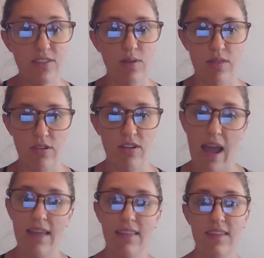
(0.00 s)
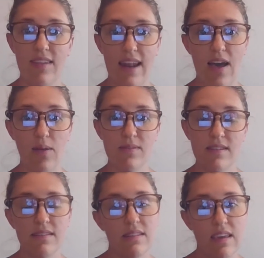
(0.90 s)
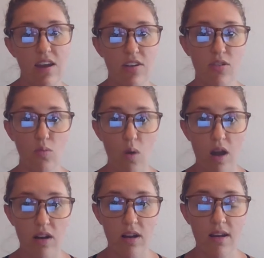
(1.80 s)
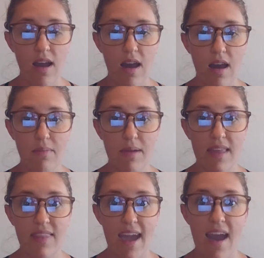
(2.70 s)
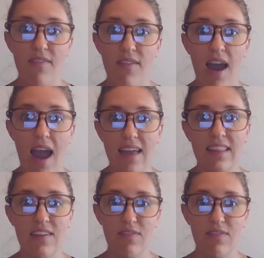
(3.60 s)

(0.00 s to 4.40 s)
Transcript: so a third eyelid that helps to see underwater, and they have highly